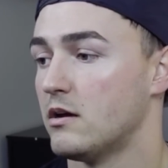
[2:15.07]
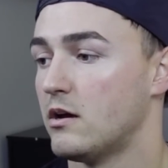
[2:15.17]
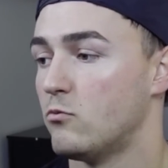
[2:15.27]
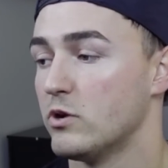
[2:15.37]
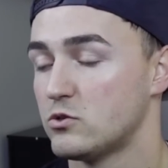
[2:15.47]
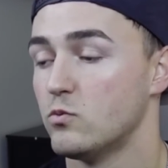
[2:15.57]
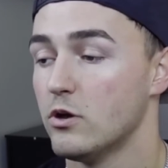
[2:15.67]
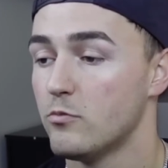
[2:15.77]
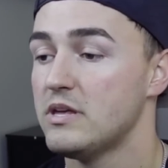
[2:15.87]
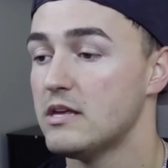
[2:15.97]
which will
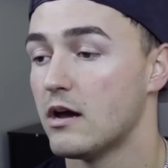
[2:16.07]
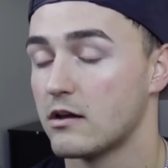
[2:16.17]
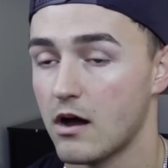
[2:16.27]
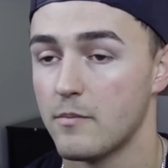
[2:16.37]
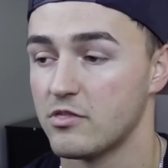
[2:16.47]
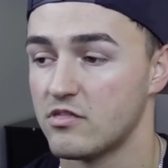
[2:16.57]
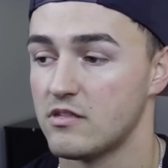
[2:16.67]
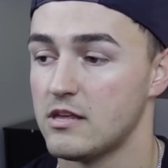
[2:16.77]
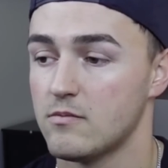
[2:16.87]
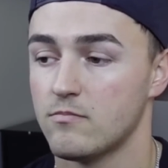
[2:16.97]
be a common
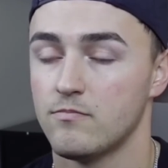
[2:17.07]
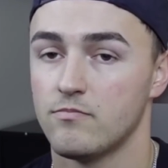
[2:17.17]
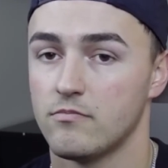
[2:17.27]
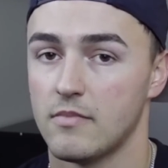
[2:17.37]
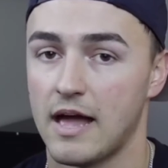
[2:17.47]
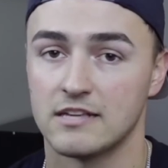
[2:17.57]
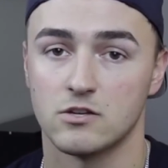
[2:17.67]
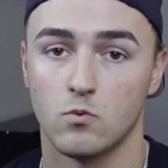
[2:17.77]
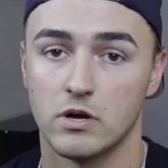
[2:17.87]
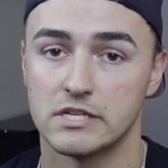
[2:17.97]
theme as it
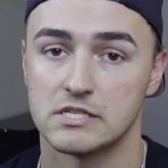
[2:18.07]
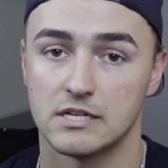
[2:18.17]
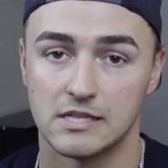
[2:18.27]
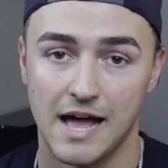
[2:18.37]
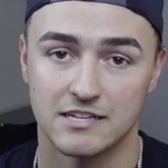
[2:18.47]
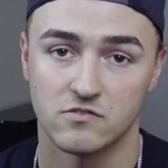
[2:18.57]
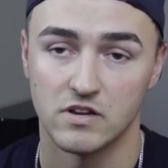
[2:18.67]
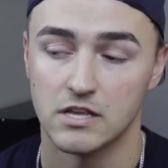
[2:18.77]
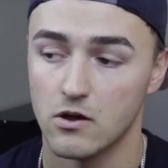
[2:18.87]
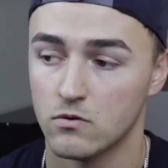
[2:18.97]
was last
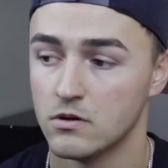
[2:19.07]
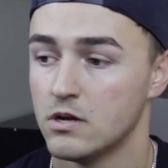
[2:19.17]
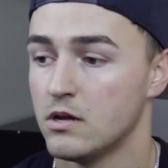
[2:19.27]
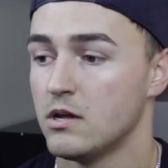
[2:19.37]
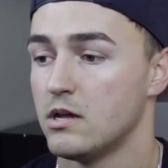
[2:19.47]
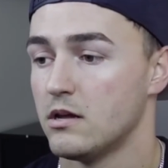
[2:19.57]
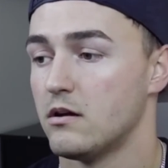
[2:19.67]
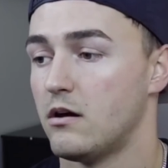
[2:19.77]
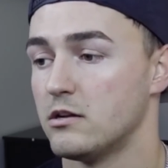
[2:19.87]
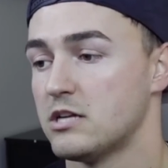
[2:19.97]
video.
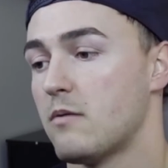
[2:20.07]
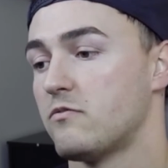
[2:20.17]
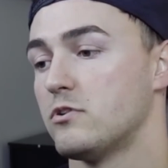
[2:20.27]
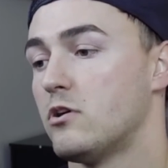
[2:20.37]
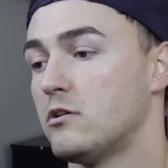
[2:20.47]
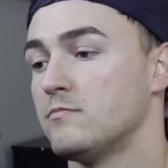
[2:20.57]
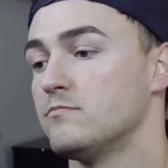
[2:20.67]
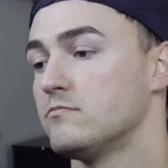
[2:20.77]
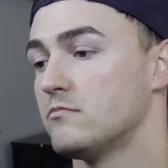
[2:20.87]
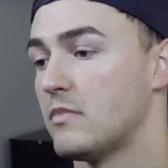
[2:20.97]
On top of it all,
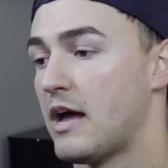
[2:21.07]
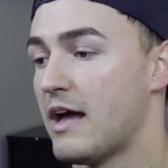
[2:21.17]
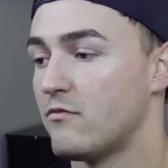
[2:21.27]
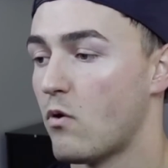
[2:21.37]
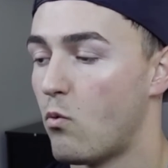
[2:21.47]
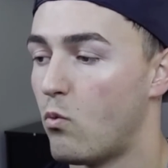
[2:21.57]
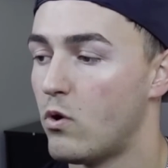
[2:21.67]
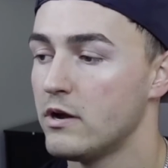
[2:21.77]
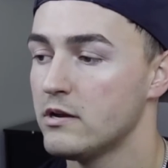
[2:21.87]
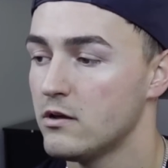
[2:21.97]
I have
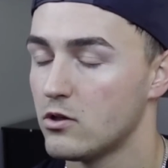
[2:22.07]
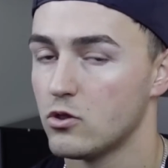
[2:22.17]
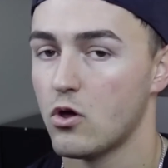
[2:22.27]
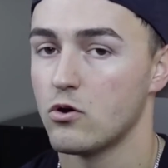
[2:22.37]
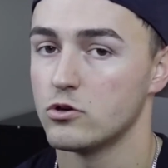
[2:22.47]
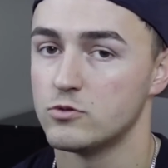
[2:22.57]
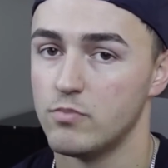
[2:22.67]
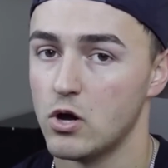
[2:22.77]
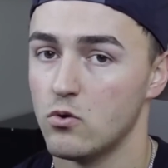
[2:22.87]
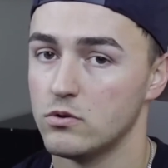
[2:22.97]
one large
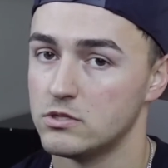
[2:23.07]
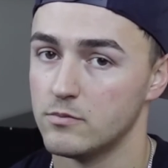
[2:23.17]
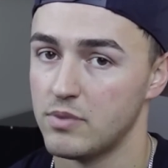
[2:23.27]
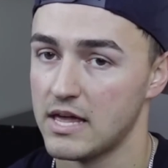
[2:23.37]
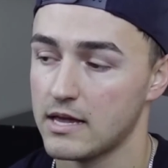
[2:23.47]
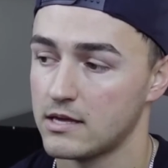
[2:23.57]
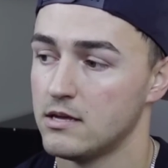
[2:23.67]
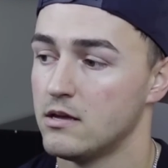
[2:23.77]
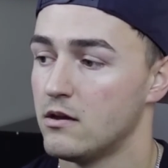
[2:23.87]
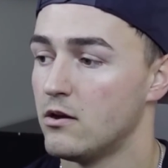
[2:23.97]
bone to pick
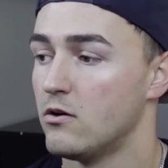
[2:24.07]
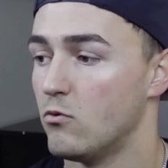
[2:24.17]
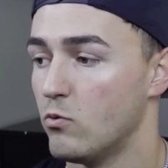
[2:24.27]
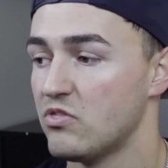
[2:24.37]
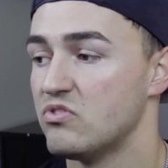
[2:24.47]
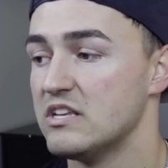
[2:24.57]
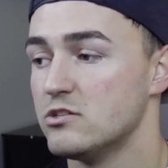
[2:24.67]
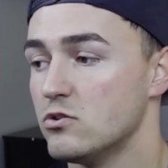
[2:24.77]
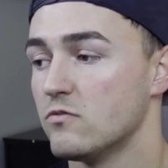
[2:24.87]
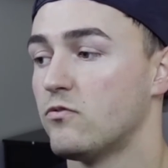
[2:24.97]
with these
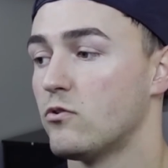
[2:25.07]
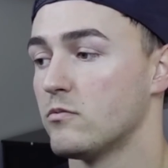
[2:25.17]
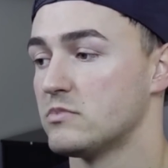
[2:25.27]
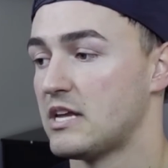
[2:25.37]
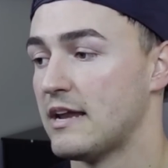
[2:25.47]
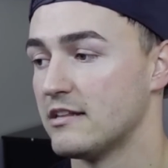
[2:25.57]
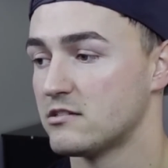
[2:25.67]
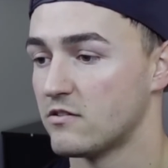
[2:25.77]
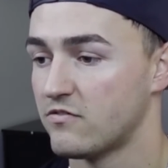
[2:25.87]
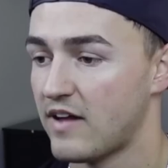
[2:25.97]
uniforms, and it's
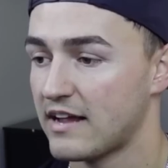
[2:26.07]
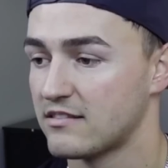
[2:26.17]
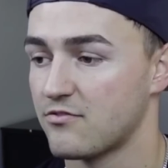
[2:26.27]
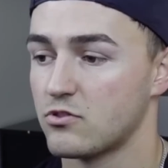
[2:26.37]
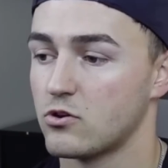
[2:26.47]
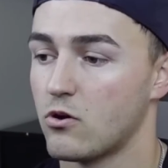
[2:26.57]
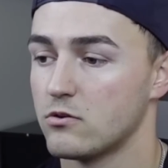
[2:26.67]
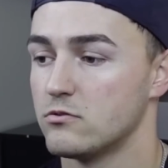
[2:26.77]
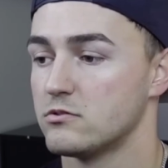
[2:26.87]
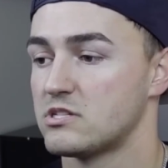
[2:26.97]
the fact that the
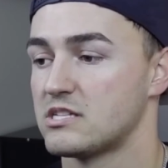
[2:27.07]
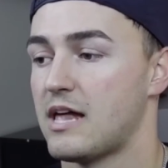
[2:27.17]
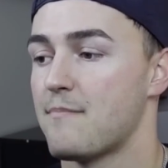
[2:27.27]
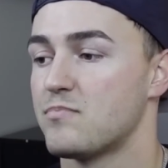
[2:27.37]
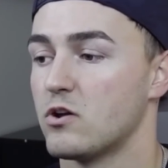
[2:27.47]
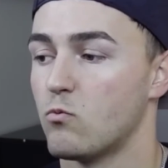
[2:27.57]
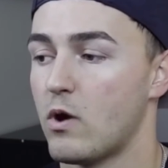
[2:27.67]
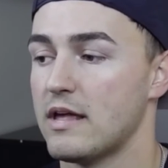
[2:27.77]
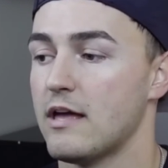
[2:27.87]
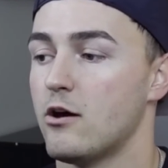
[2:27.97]
Cardinals slapped their
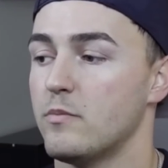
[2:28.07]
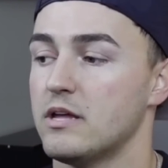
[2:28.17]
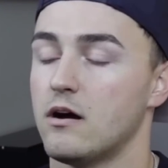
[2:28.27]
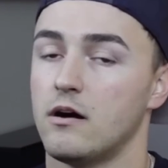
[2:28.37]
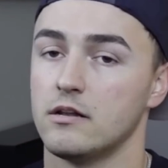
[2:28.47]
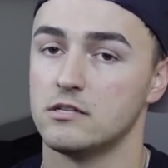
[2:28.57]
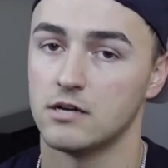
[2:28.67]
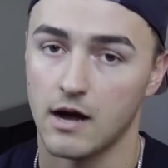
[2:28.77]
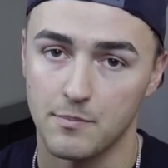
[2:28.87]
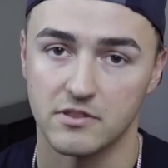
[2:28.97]
white helmet on
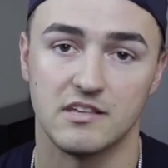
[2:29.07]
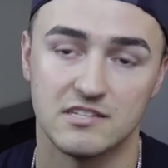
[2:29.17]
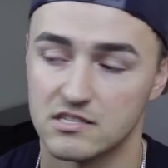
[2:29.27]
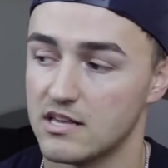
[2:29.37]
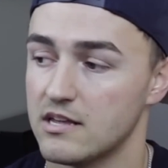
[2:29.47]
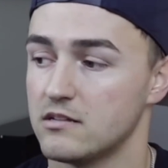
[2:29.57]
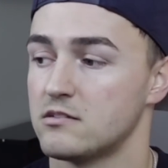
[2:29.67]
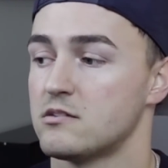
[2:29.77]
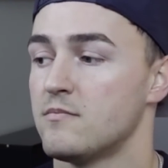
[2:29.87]
top of these things,